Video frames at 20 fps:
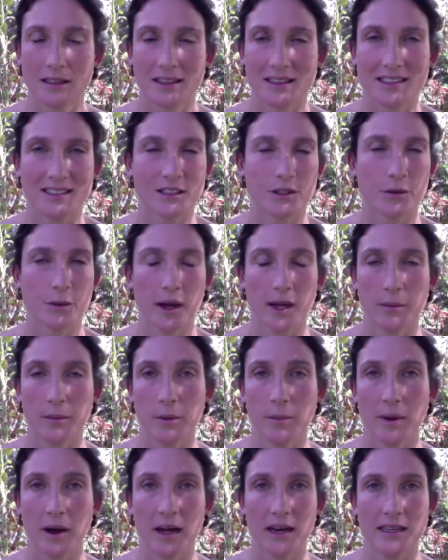These incredible
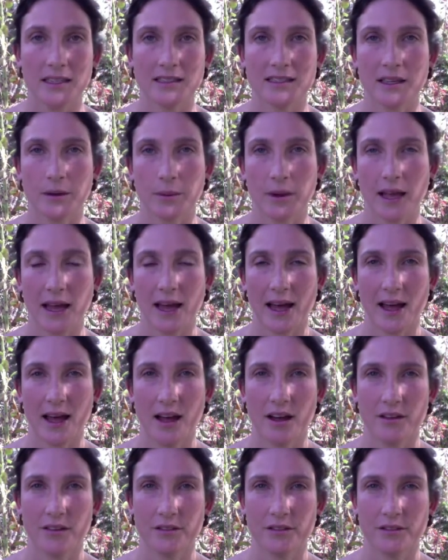bodies that we
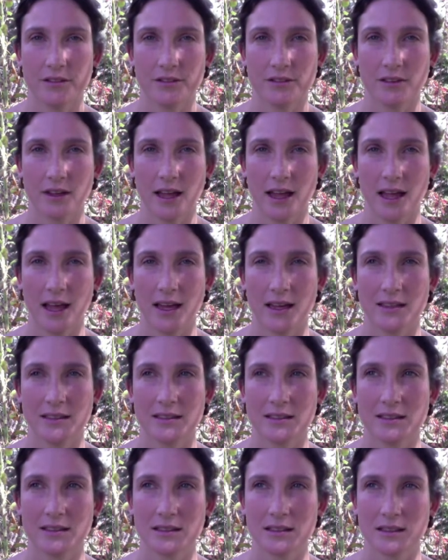have,
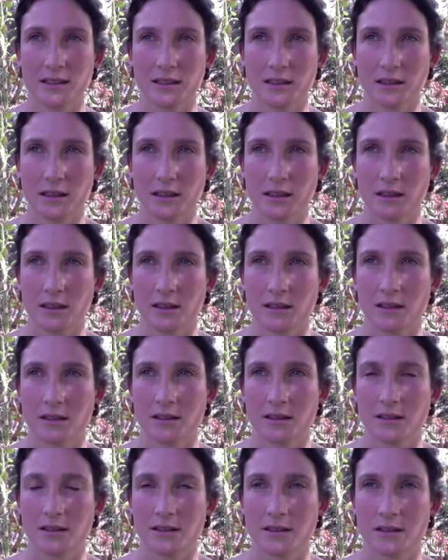and
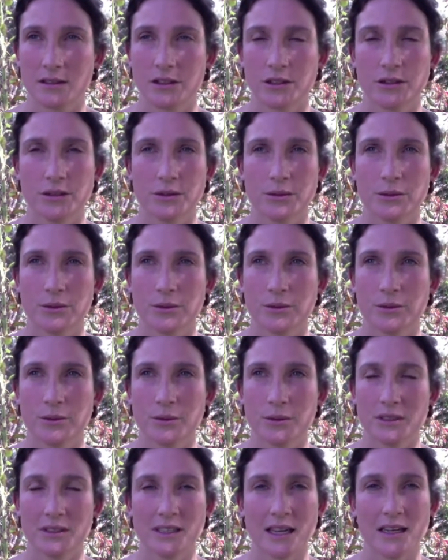to
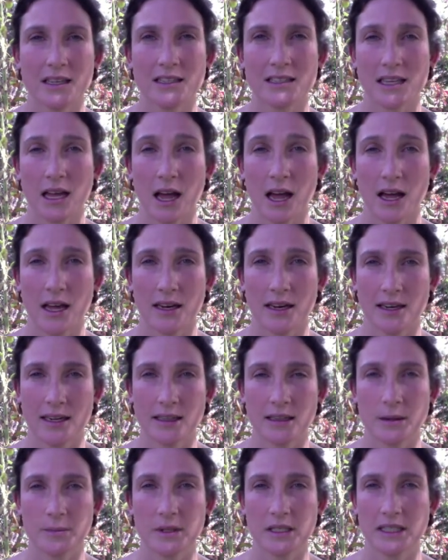set aside any
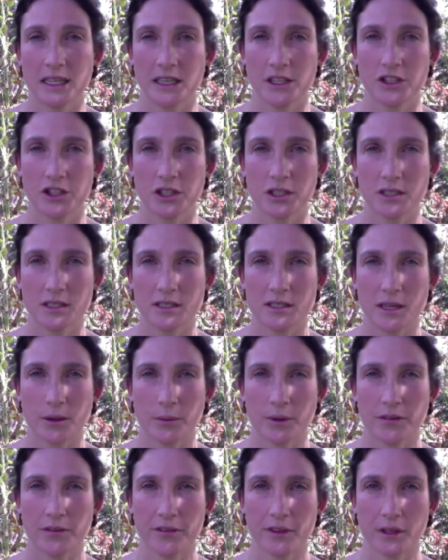limitations that
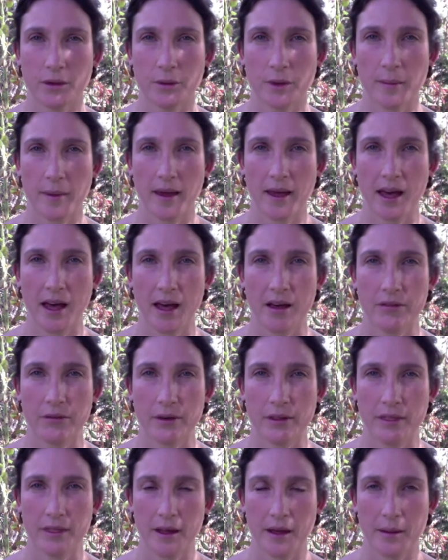we feel we may have
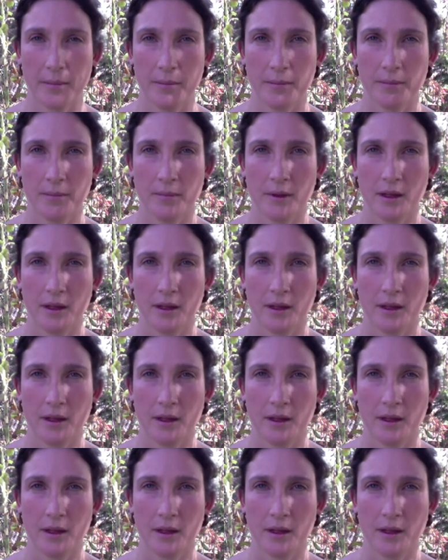with them,